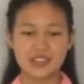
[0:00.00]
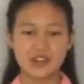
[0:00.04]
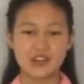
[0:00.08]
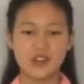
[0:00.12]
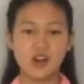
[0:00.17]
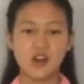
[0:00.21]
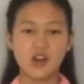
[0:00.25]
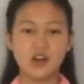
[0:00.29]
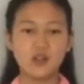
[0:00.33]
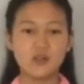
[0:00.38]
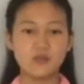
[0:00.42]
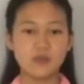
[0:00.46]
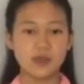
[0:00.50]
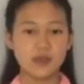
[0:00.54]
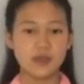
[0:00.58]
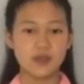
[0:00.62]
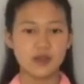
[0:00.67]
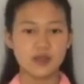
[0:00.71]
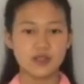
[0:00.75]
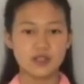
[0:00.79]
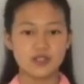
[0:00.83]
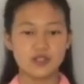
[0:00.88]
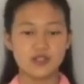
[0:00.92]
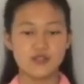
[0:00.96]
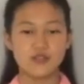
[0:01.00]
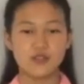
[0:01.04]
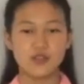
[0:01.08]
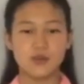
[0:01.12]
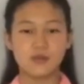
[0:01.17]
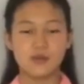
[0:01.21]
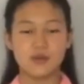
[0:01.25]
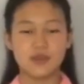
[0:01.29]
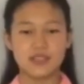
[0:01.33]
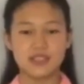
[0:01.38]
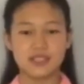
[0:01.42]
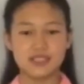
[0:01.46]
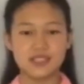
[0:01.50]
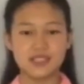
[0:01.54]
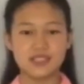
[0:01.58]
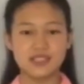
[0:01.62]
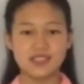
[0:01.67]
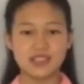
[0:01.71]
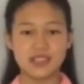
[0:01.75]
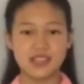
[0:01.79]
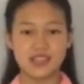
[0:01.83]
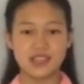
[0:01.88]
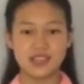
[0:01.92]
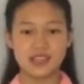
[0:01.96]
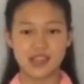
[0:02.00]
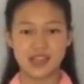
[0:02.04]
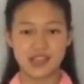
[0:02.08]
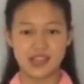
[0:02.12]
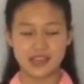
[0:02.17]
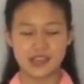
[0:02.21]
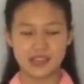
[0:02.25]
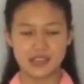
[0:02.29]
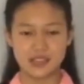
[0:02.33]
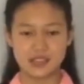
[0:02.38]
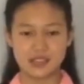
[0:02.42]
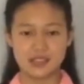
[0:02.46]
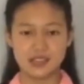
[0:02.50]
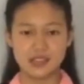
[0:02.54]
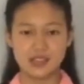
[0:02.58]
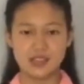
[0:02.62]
all because of your presence and kindness.